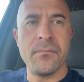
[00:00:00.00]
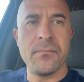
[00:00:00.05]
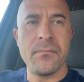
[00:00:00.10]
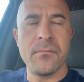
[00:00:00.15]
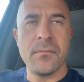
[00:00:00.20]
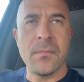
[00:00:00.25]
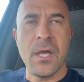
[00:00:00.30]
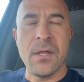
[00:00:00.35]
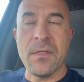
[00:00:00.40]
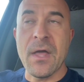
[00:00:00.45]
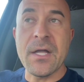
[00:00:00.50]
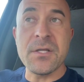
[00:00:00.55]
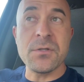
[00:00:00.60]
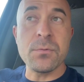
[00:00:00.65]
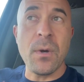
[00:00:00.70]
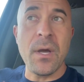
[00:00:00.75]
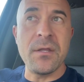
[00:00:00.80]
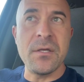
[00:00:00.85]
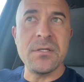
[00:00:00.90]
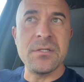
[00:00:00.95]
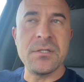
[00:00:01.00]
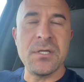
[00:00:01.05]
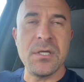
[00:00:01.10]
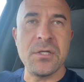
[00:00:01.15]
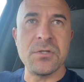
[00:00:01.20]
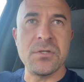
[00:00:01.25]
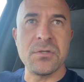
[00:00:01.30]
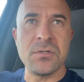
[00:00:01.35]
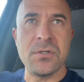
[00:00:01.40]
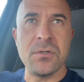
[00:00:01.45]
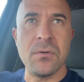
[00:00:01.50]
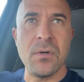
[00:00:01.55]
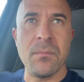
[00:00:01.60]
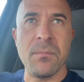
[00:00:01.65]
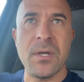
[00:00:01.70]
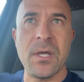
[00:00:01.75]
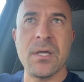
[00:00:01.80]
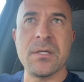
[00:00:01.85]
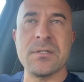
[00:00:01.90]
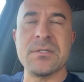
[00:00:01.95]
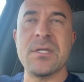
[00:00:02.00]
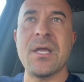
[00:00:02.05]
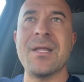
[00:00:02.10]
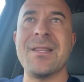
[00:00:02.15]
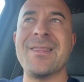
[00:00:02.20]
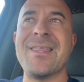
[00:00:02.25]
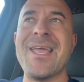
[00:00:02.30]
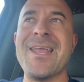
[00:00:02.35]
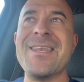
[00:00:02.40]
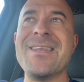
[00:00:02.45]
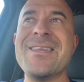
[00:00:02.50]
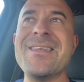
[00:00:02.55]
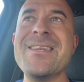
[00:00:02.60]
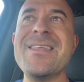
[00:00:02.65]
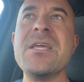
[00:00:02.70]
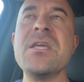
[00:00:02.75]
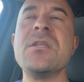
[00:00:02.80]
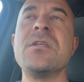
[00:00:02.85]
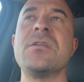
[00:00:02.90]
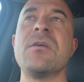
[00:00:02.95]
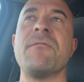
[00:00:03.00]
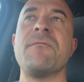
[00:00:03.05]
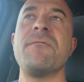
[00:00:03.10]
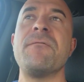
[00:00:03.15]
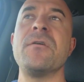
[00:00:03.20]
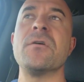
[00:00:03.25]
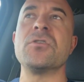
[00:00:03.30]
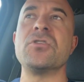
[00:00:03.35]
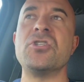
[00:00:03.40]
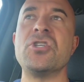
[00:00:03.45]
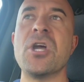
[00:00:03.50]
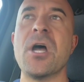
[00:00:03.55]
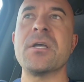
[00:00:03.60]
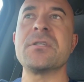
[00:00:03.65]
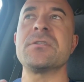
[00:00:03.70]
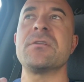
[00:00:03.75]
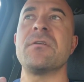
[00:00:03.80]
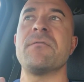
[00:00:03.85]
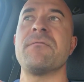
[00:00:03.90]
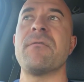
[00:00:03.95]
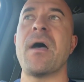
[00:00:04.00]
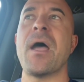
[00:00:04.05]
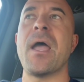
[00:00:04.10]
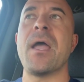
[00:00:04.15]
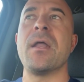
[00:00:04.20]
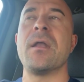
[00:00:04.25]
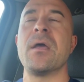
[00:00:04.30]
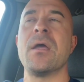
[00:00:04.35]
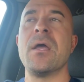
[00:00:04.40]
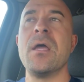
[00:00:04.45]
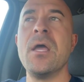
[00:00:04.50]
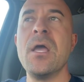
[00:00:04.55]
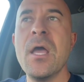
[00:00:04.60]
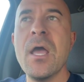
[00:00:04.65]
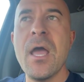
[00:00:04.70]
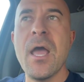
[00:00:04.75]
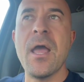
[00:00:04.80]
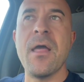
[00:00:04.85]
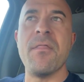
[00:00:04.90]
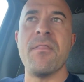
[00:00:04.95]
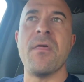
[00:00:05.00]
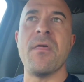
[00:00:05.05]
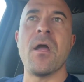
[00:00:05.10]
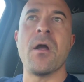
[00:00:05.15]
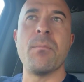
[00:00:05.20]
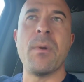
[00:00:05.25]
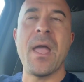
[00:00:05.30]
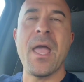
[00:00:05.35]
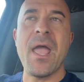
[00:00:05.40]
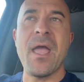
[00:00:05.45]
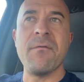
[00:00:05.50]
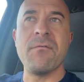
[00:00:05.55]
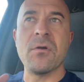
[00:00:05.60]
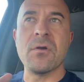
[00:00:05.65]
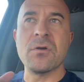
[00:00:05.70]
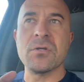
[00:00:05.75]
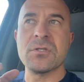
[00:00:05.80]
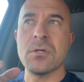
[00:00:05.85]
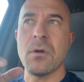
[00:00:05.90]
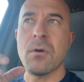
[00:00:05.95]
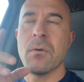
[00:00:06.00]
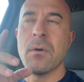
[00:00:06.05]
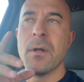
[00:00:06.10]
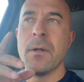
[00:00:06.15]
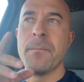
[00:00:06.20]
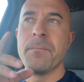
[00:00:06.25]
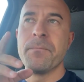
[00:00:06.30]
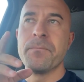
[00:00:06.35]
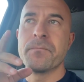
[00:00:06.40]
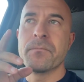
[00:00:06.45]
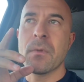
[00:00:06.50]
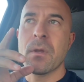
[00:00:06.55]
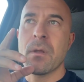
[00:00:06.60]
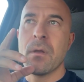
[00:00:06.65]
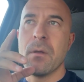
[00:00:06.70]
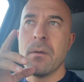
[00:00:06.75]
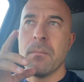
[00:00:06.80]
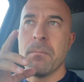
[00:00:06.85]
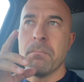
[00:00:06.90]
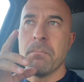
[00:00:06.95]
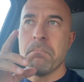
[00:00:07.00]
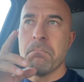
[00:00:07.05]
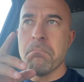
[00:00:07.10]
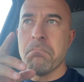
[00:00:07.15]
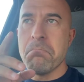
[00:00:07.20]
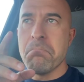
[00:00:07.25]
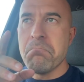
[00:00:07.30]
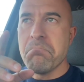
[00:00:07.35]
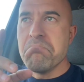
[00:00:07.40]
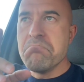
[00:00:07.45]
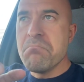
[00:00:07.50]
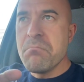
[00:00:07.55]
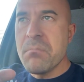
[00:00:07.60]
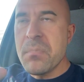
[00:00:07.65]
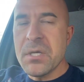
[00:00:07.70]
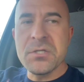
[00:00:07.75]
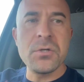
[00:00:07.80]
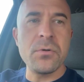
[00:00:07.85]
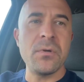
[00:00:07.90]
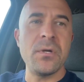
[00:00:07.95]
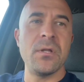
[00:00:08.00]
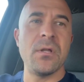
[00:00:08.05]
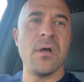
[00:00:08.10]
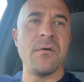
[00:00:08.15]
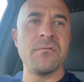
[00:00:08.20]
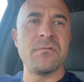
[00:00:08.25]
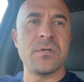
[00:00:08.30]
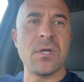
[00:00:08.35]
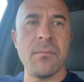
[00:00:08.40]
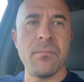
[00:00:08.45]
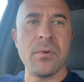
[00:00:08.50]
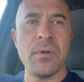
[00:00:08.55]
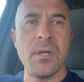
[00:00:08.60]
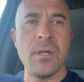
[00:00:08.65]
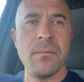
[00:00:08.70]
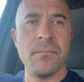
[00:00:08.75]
And that's why these teachers do it, because they need to feel justified in their behavior. So misery loves company.